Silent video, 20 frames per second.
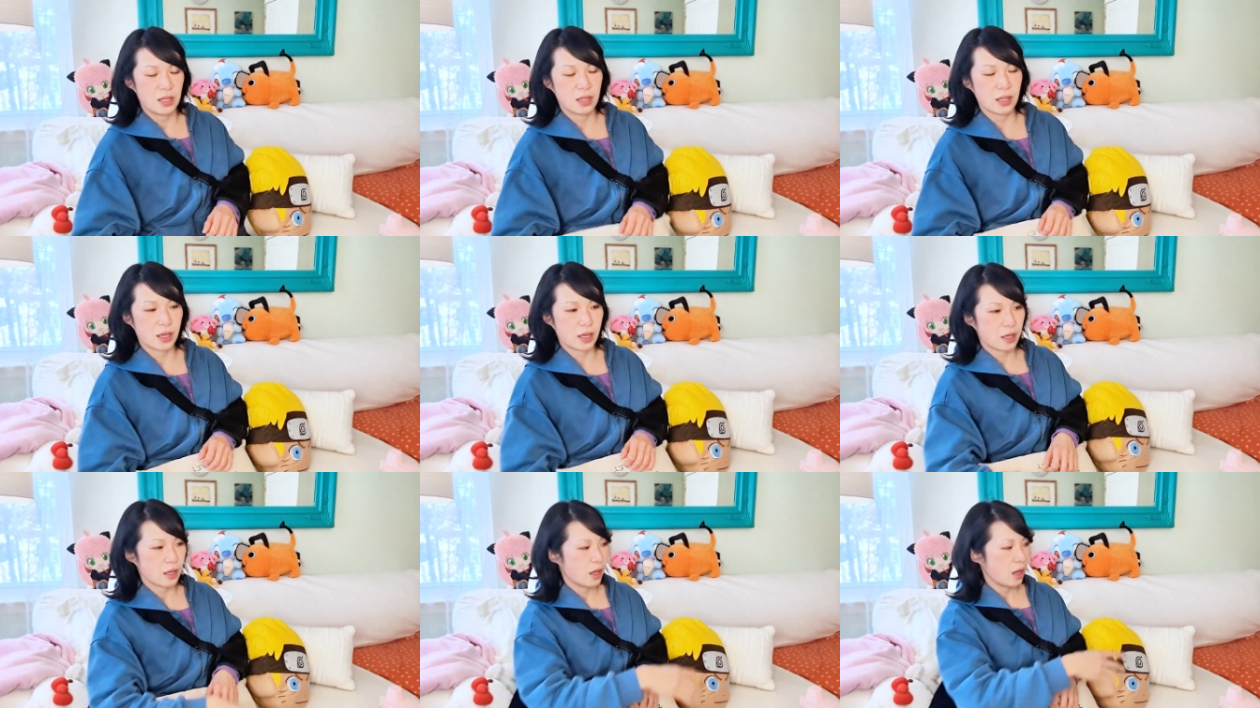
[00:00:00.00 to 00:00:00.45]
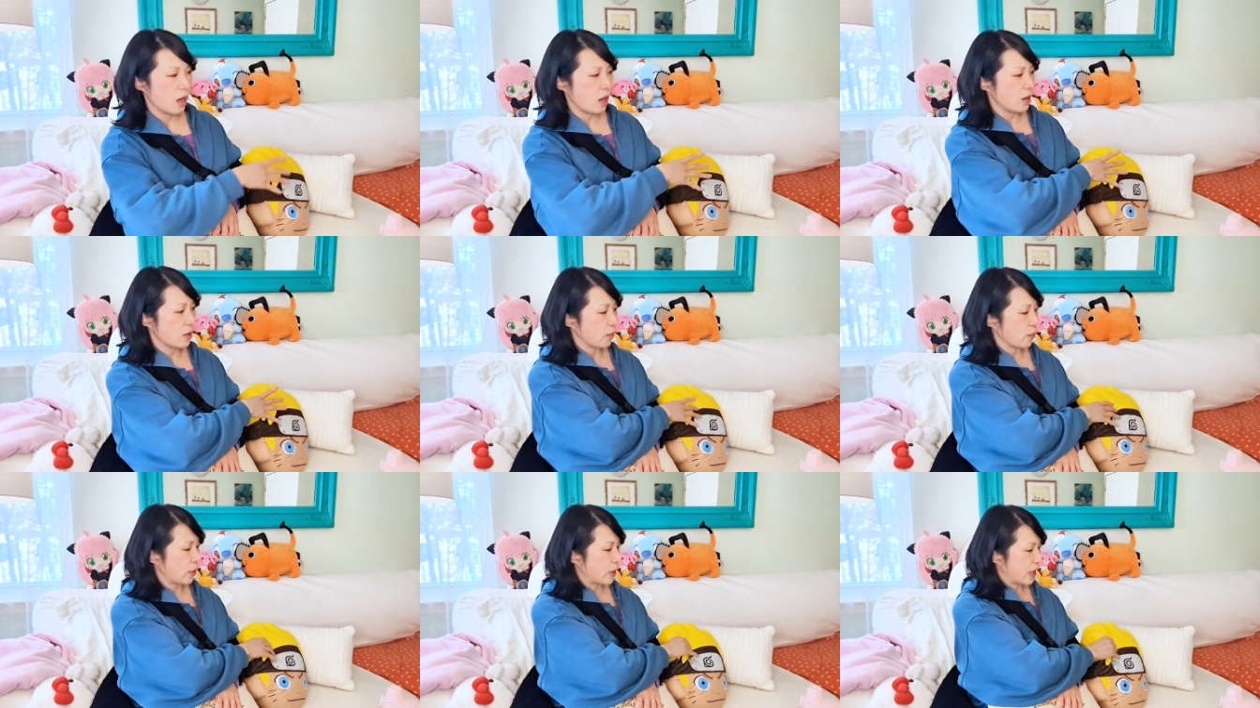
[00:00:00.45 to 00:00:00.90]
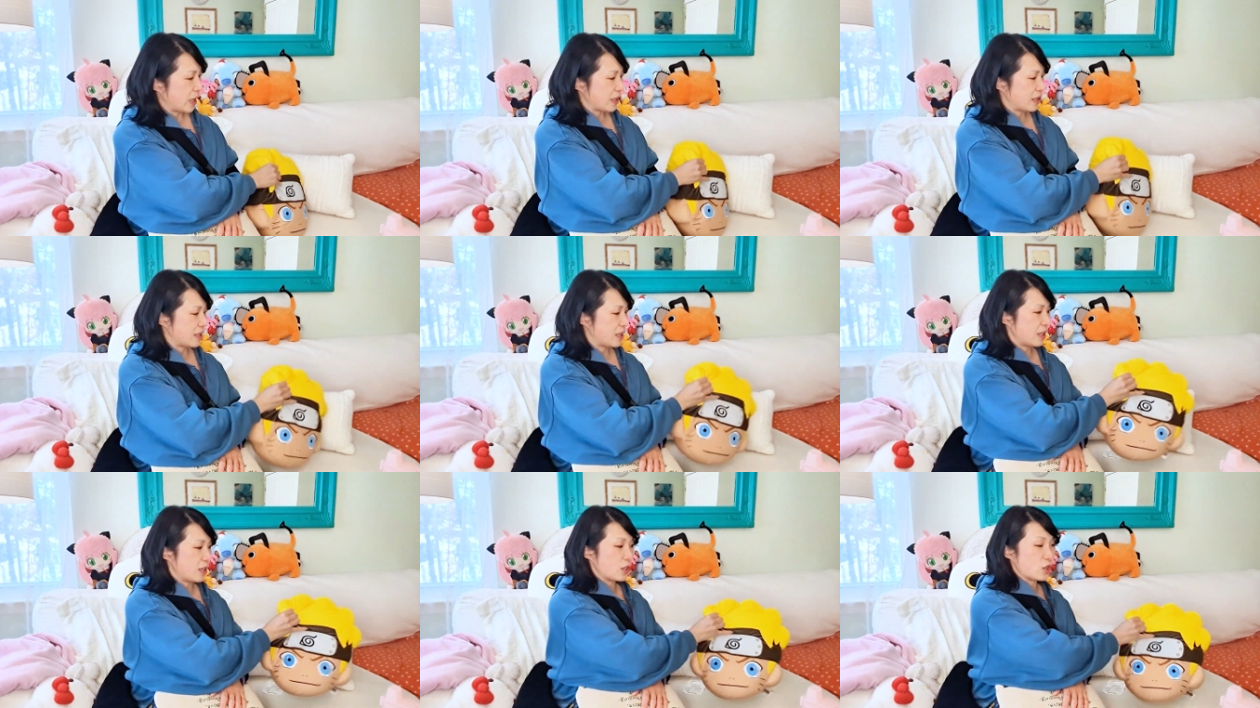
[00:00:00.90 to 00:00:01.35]
Like when I
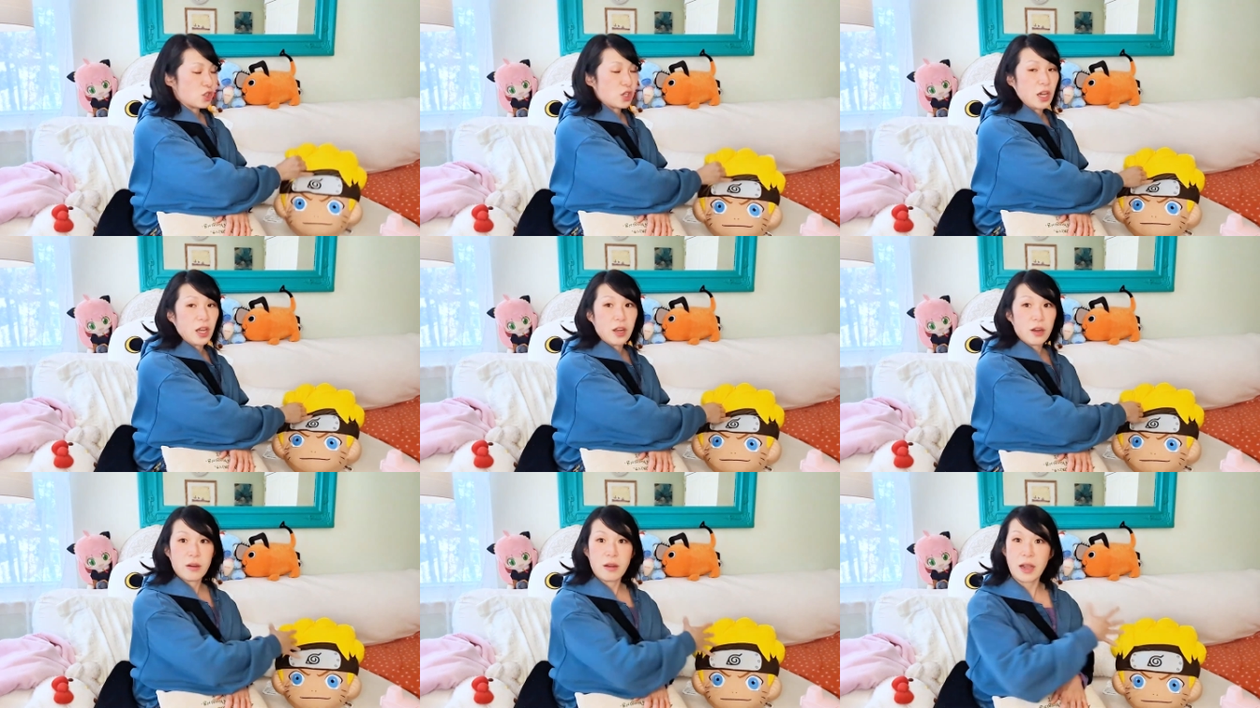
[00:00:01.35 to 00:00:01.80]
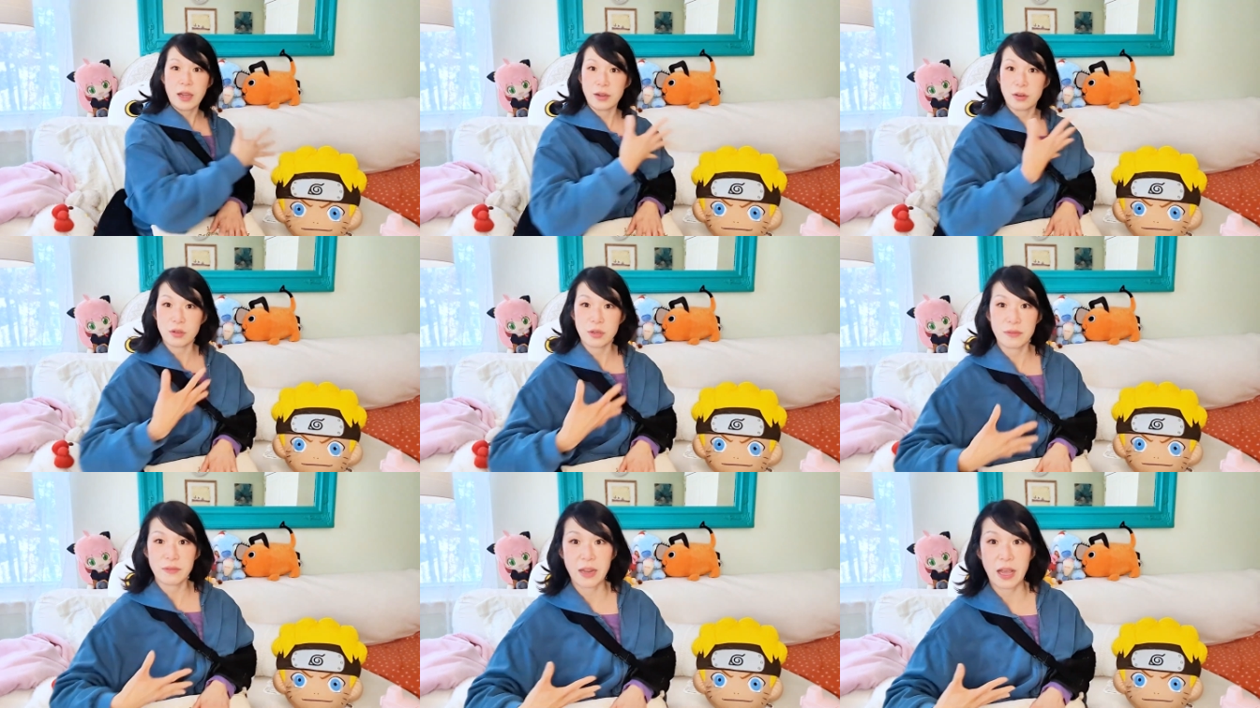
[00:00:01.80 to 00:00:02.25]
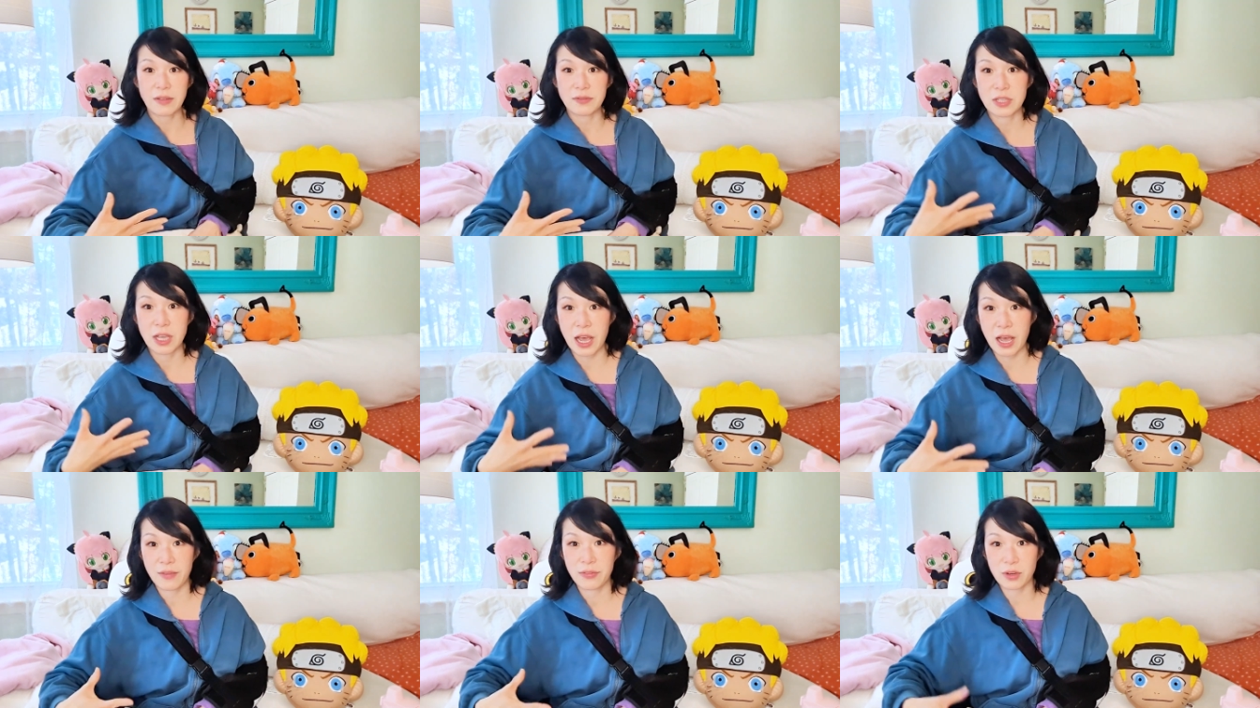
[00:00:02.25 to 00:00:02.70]
sit in a chair, I don't even have to
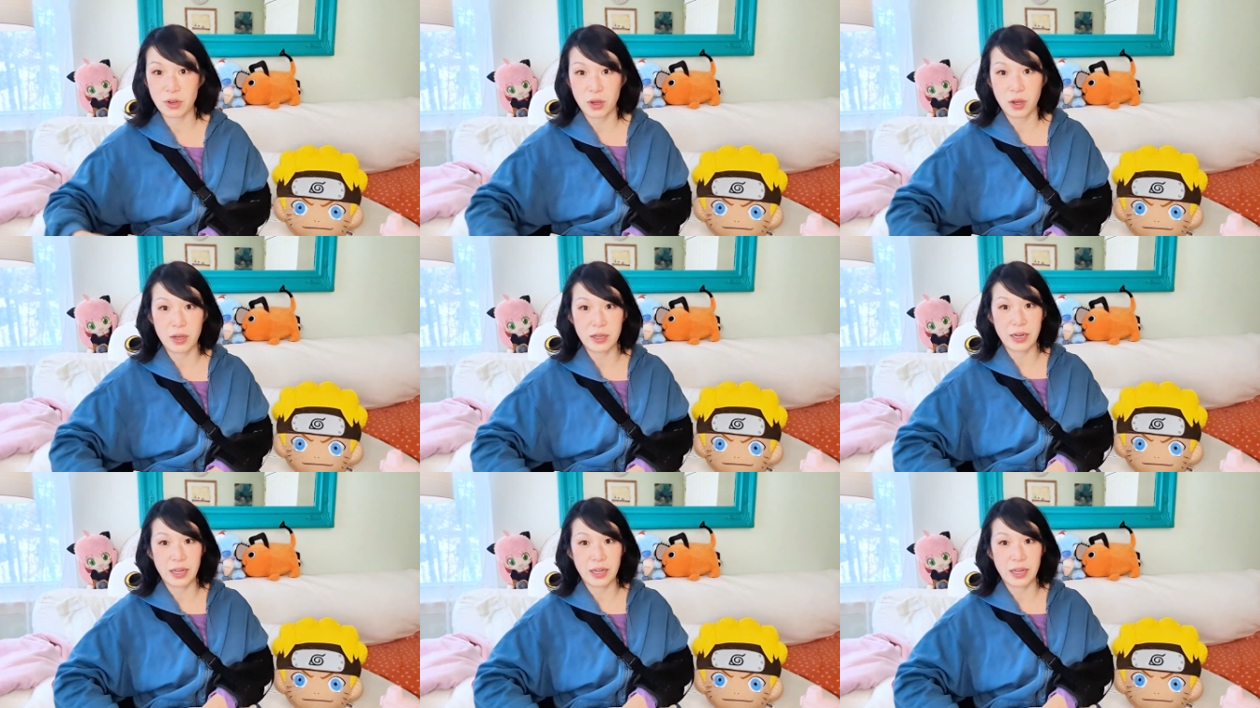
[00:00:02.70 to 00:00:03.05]
have it on.